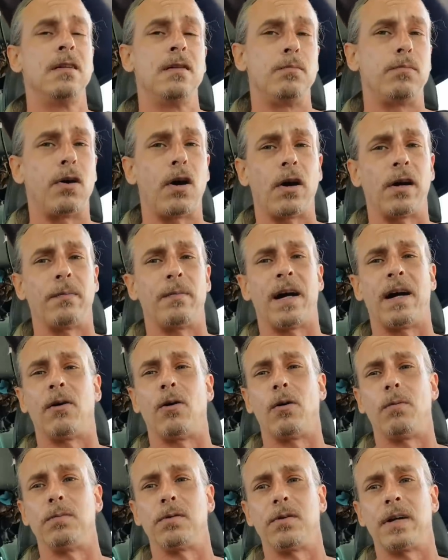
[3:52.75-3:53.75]
part of my
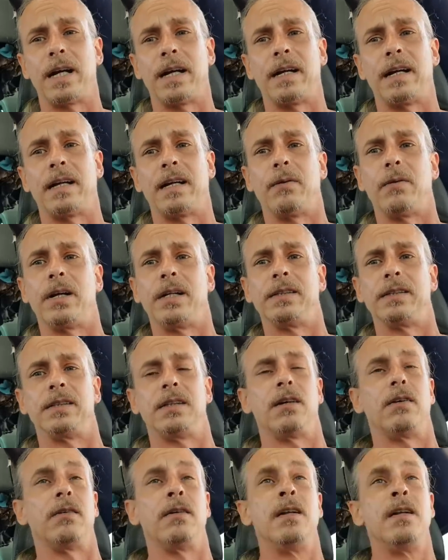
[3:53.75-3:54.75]
whole plan anyway
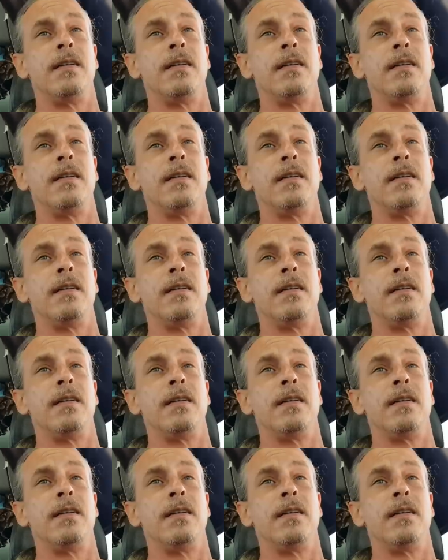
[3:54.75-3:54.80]
so